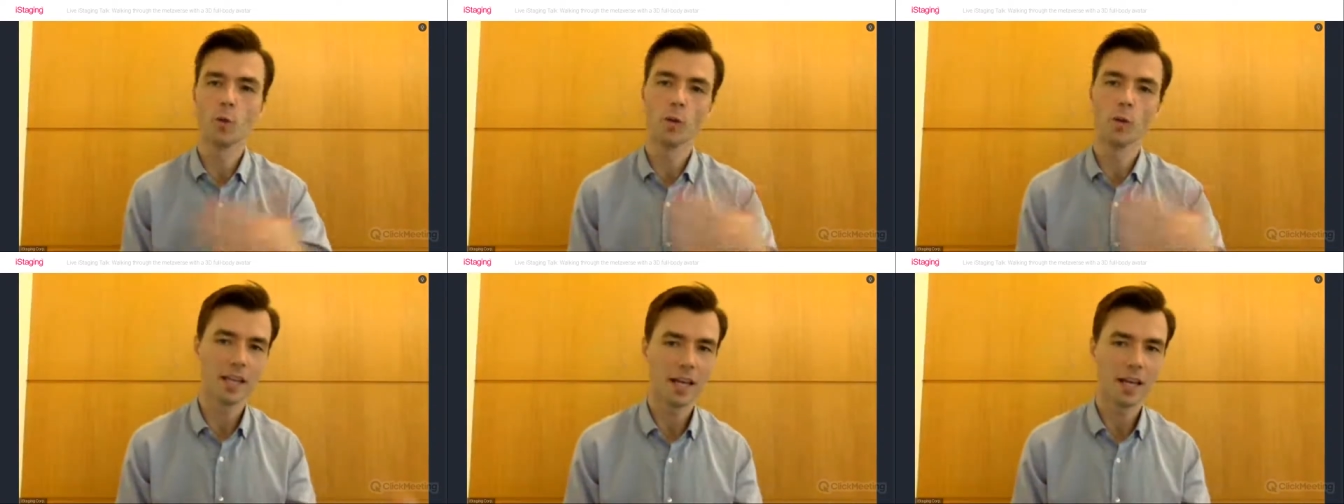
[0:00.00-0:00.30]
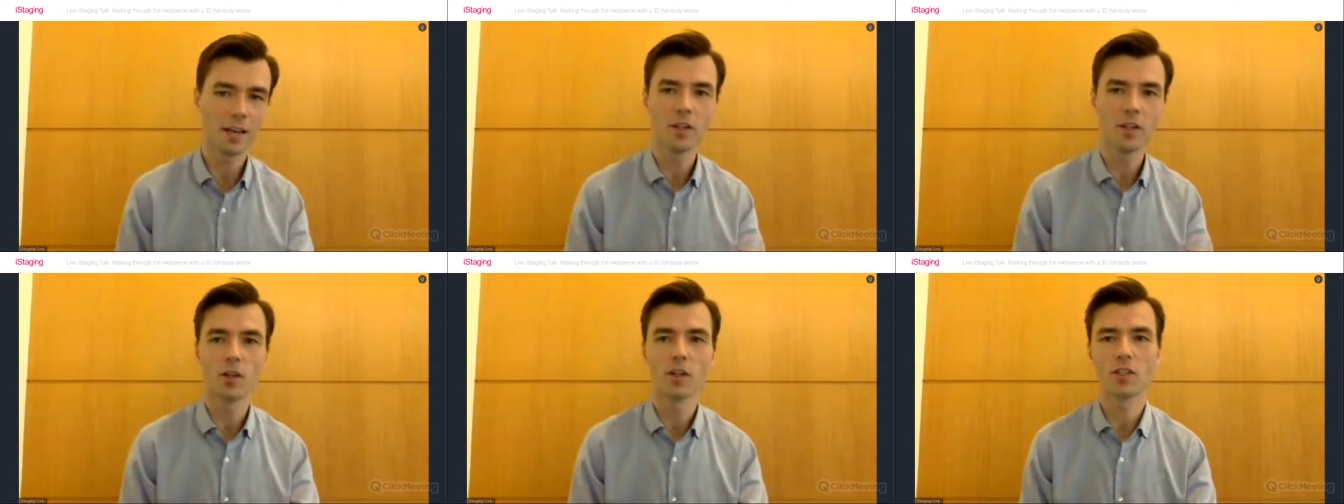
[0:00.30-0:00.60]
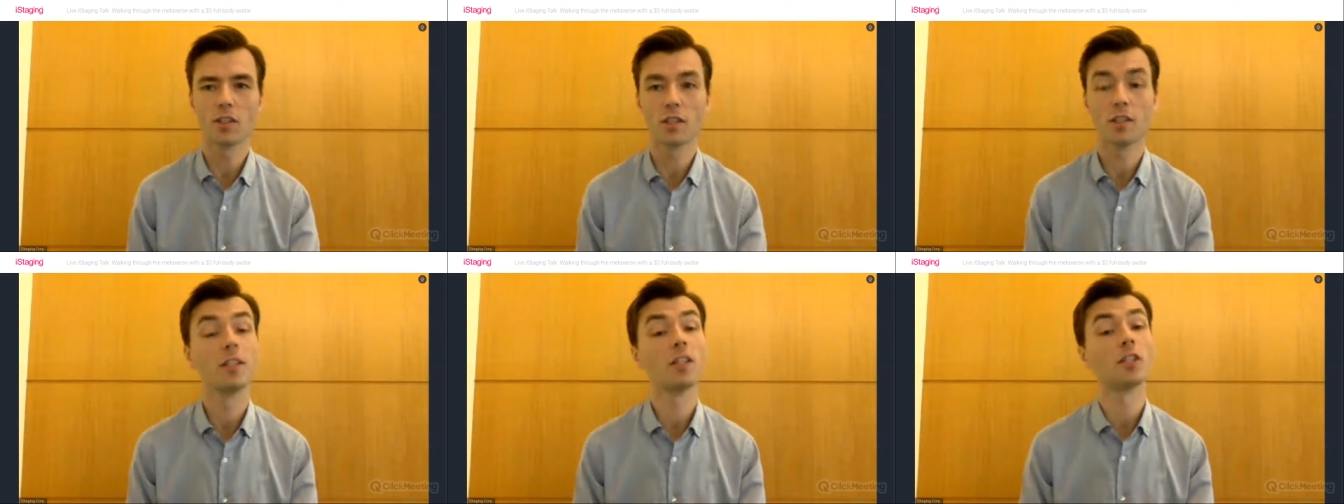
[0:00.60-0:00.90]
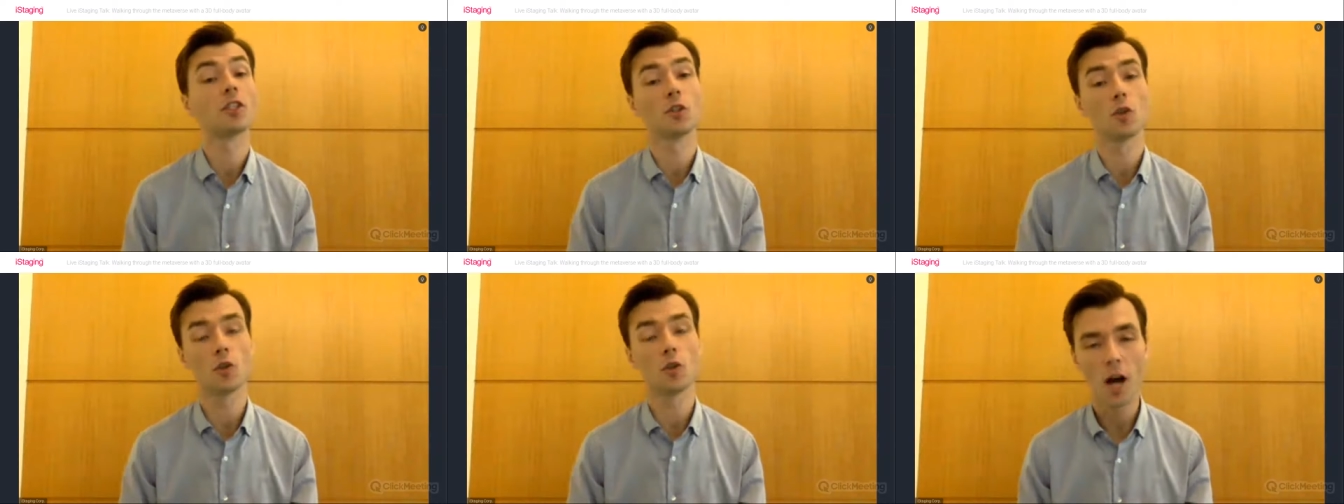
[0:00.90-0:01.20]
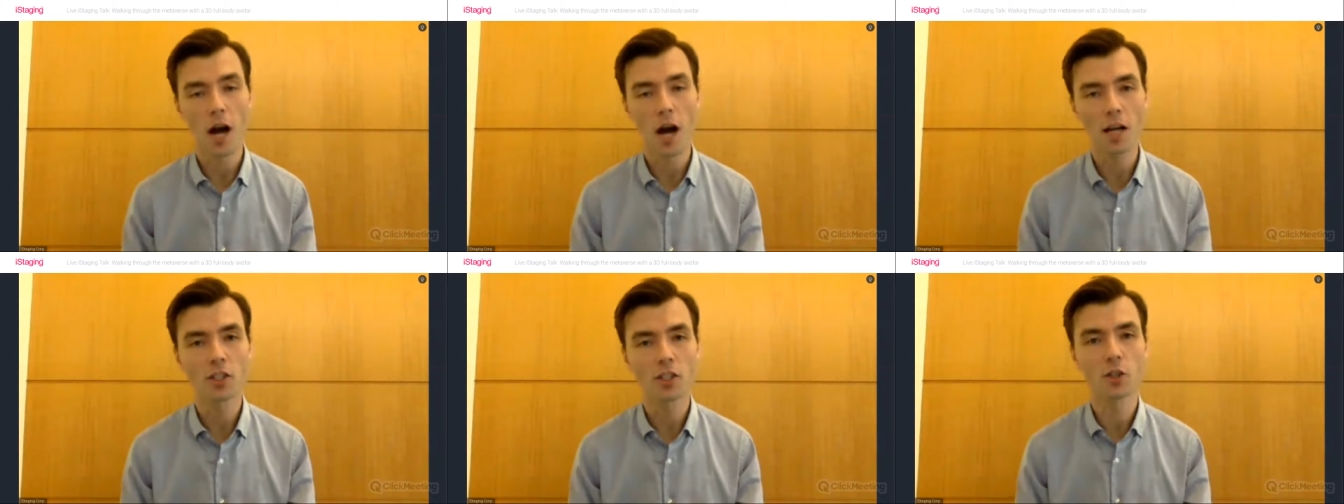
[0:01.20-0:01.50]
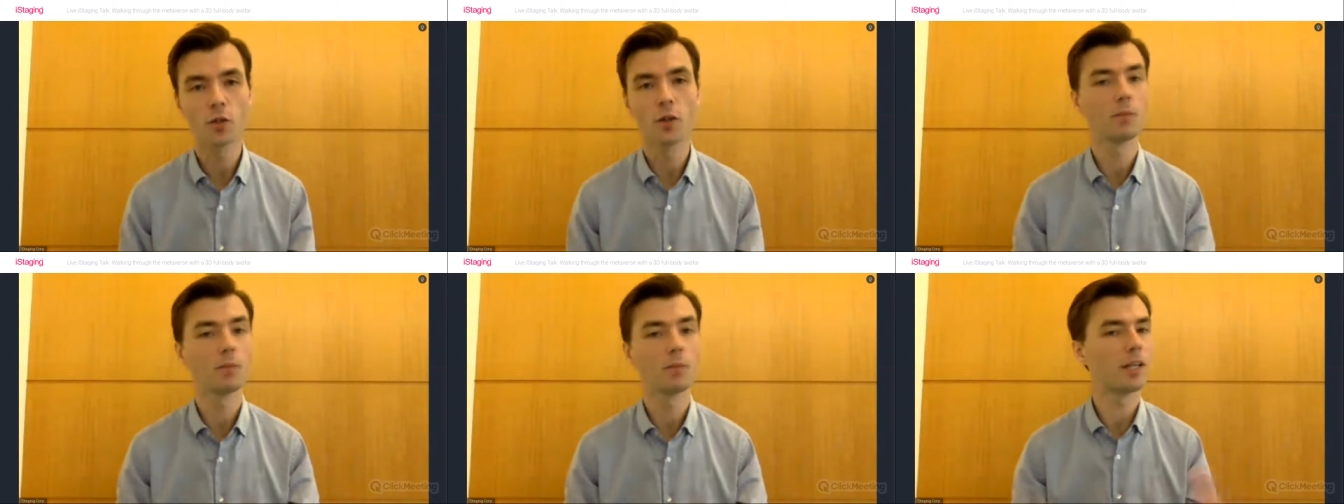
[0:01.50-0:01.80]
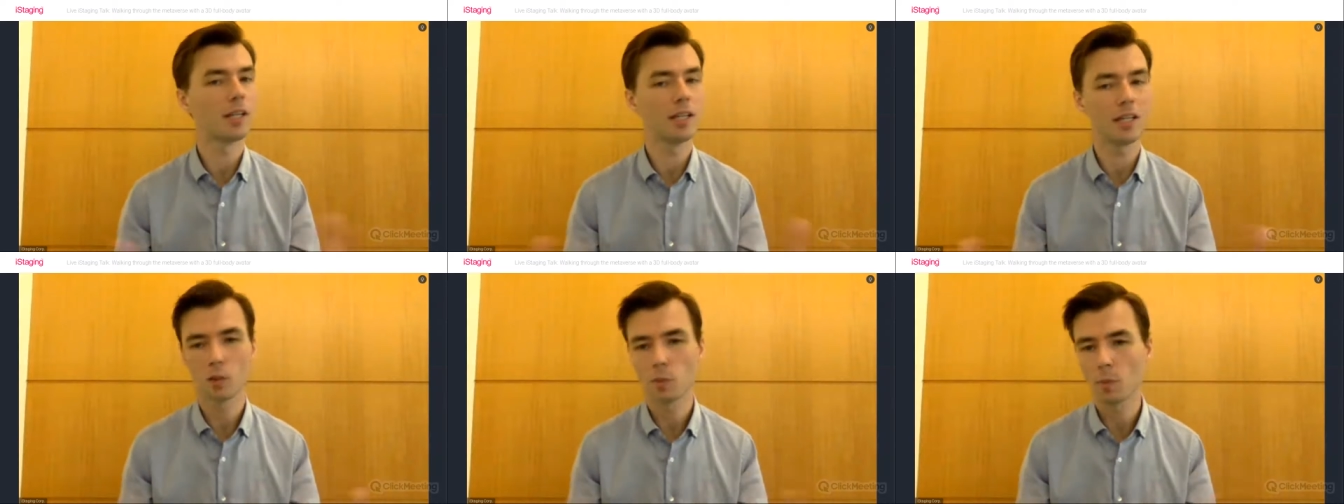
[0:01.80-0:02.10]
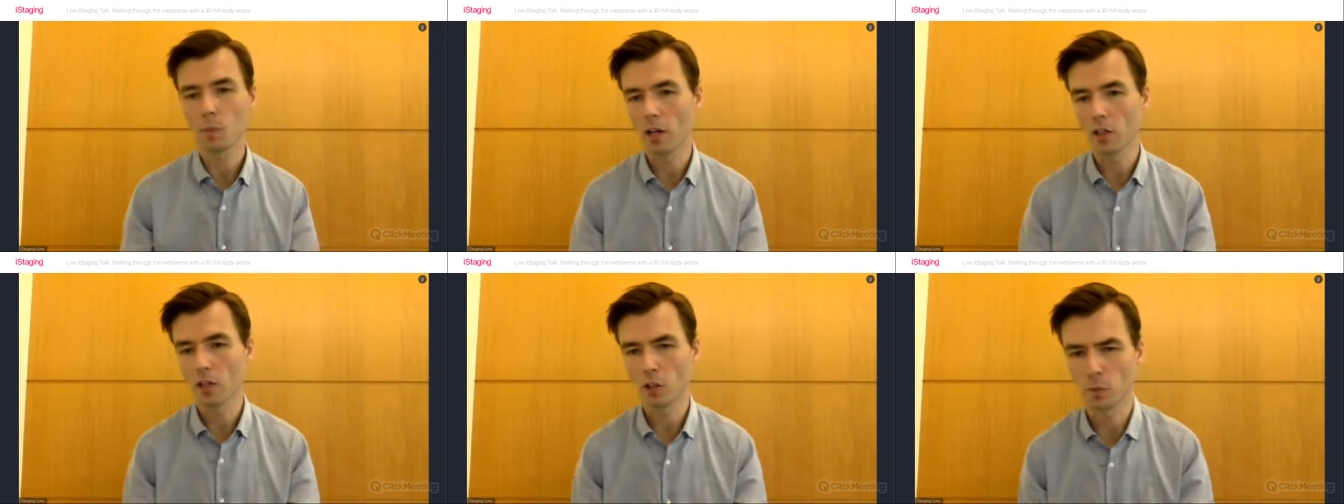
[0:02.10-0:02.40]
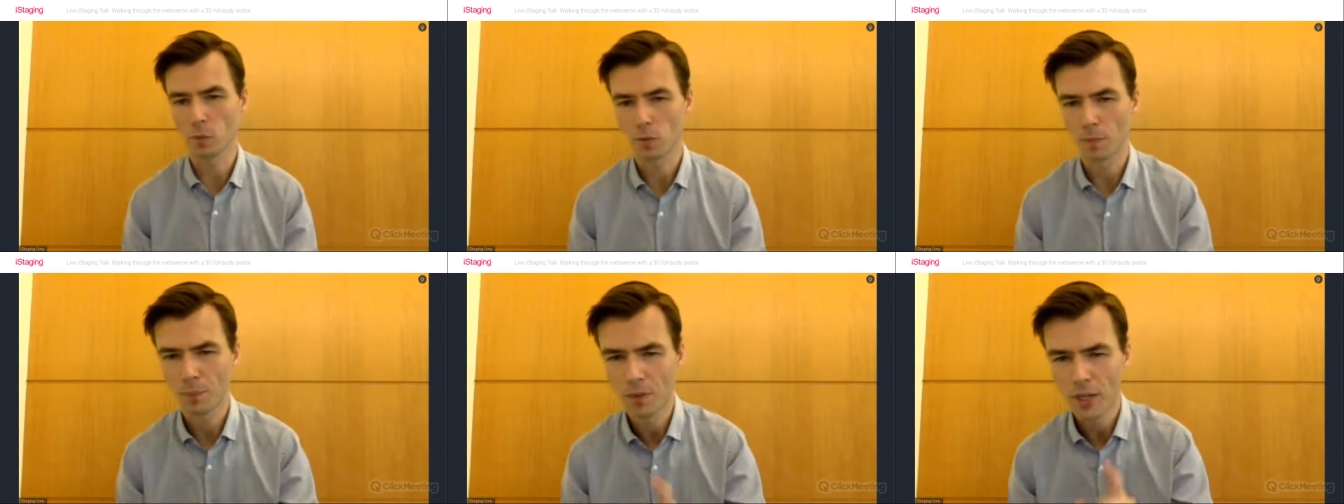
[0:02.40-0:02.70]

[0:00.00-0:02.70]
Again, there is an additional cost to it, but it is possible.